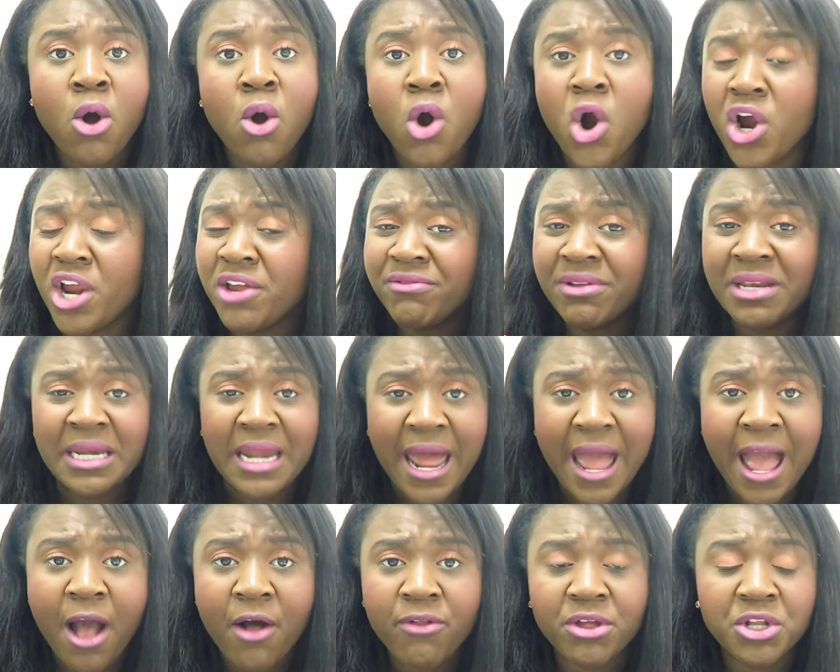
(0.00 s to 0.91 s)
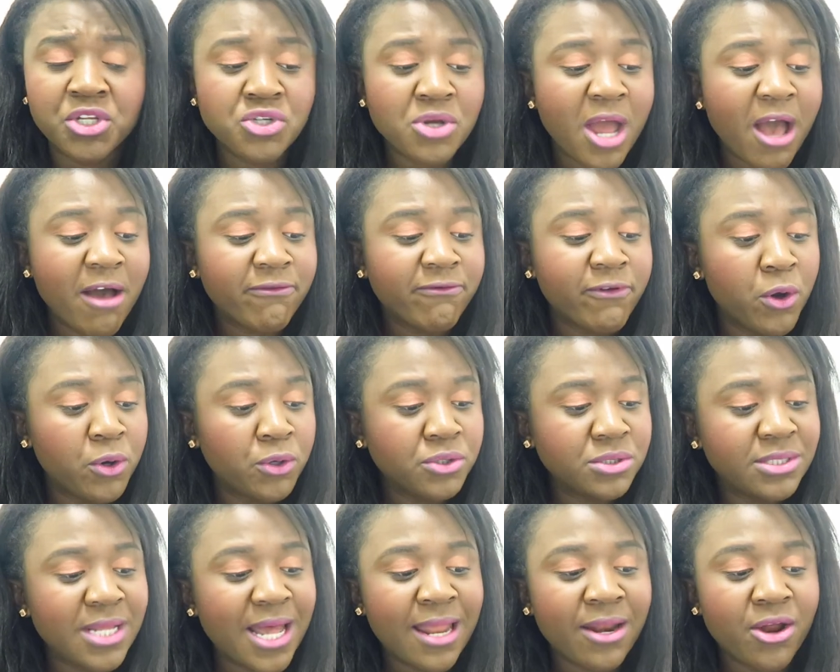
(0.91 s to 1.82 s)
or even now that you have
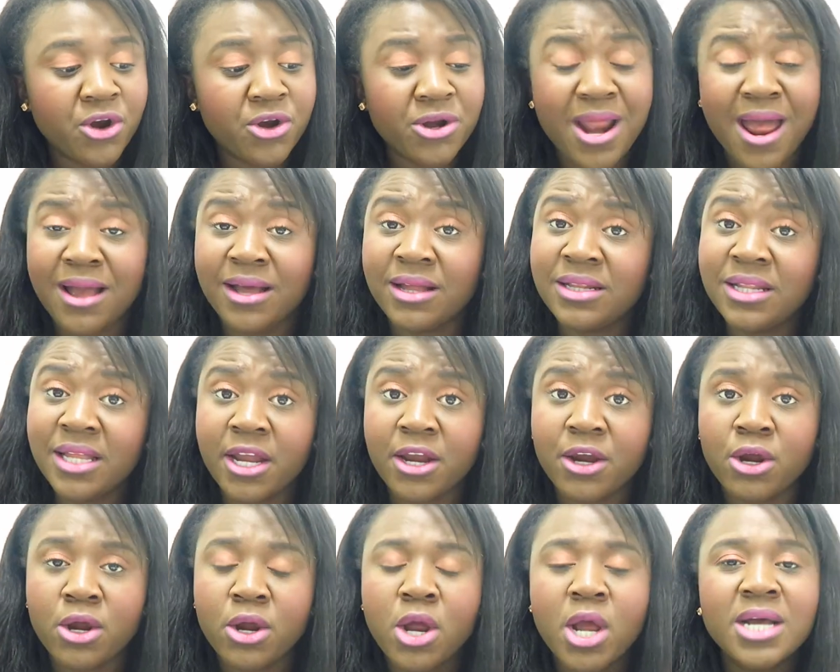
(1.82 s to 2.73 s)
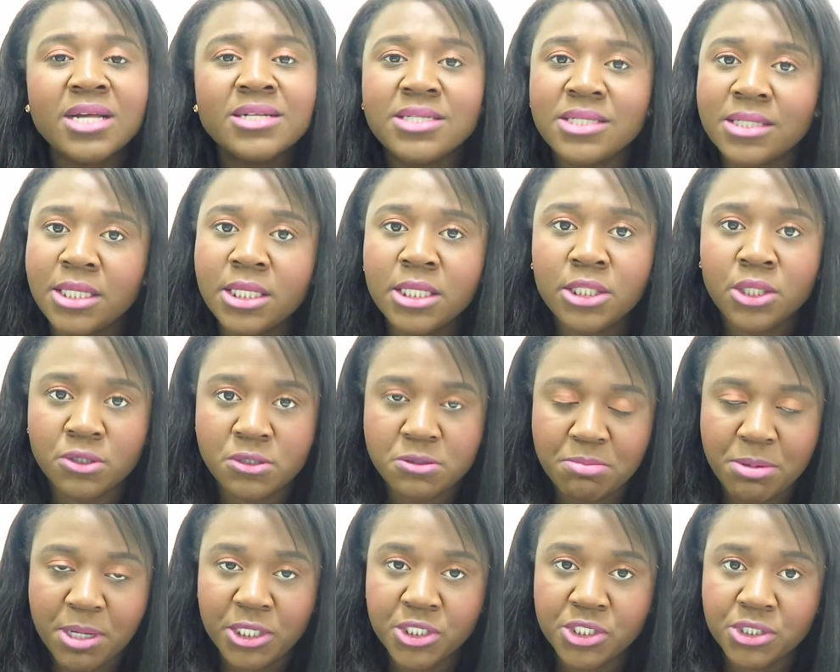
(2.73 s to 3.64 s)
photos that are not clear, delete
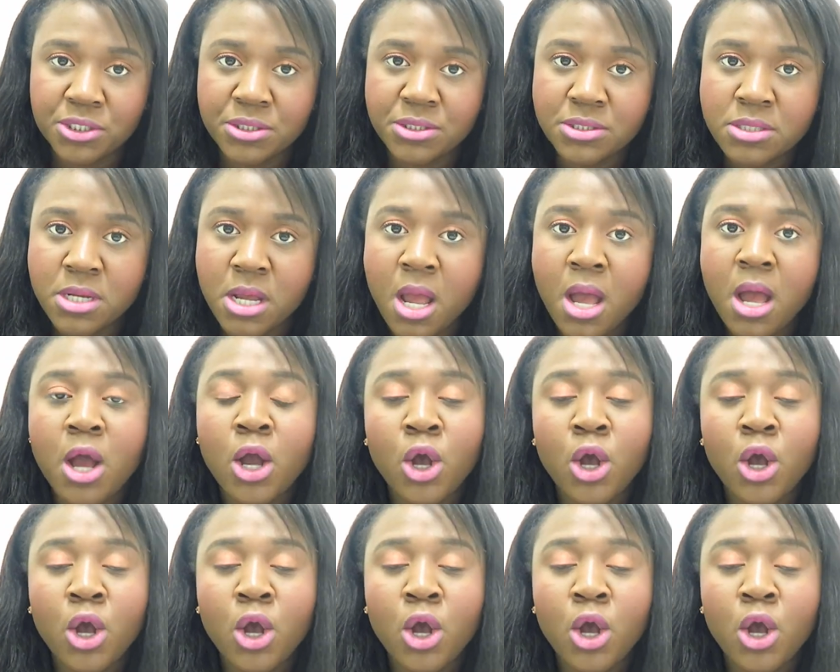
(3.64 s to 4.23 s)
those pictures.